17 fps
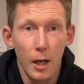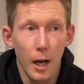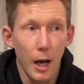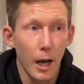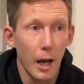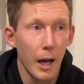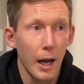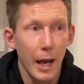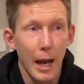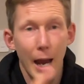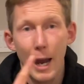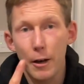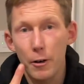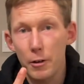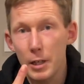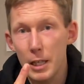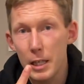Uh,
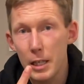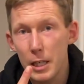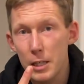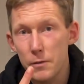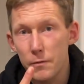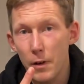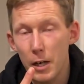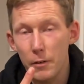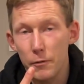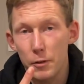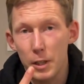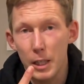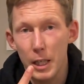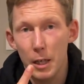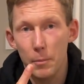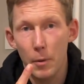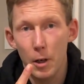Haggerty is fighting for the
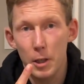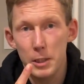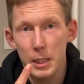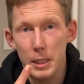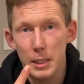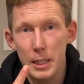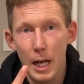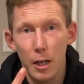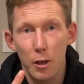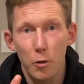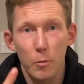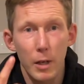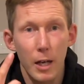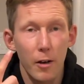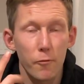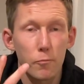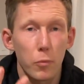kickboxing title. We
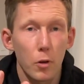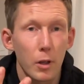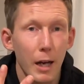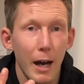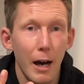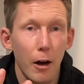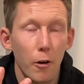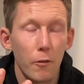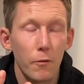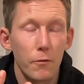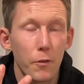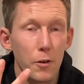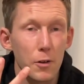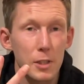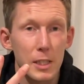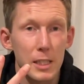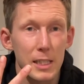have Buakaw
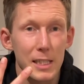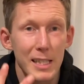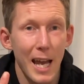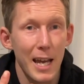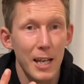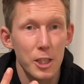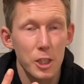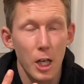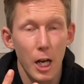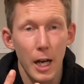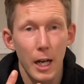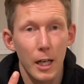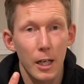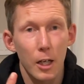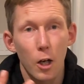versus Saenchai.